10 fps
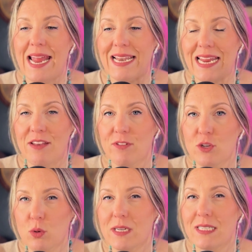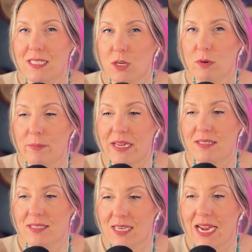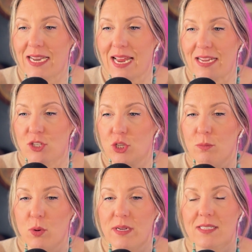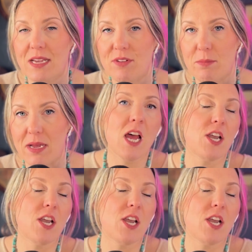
and inventory still remains tight at 2.7 months.